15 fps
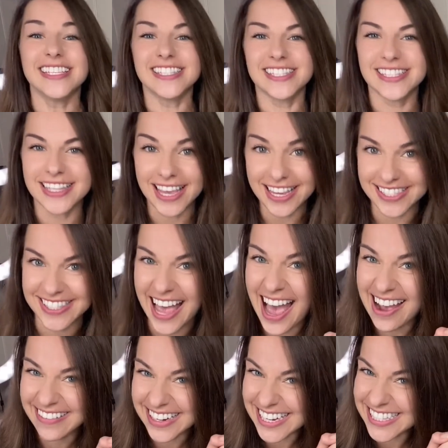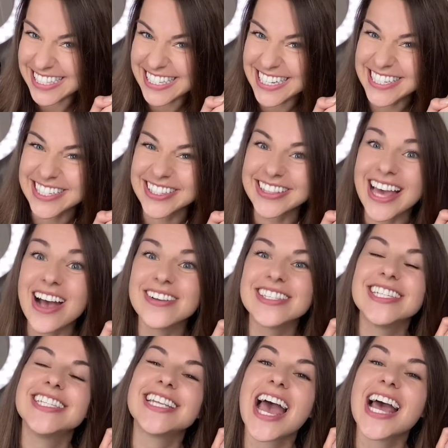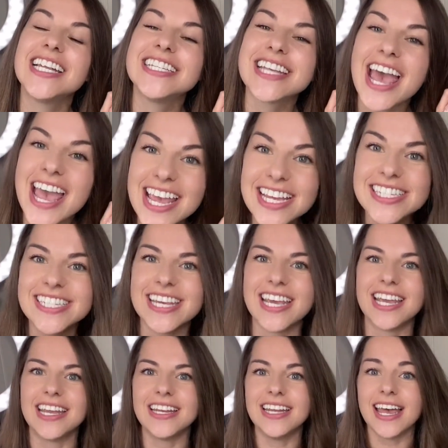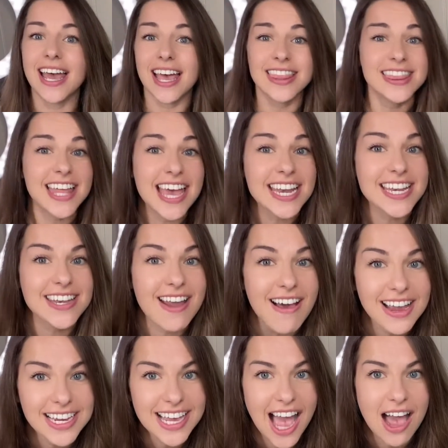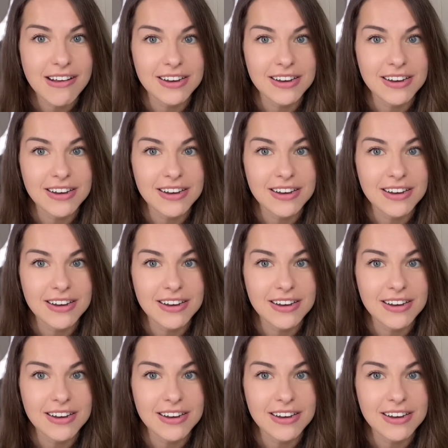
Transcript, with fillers: six carats in two thousand eighteen, and then nine